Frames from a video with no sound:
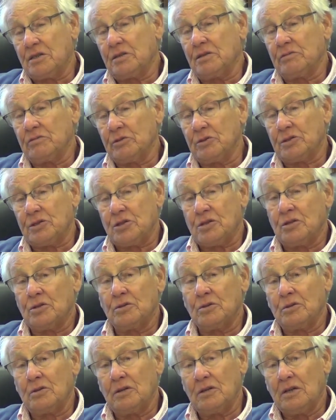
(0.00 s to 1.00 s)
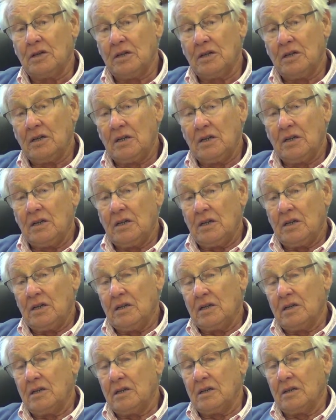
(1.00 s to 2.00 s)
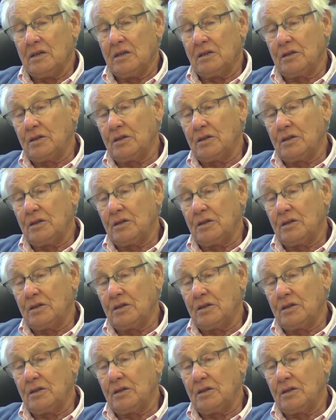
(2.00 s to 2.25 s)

to Woods uh,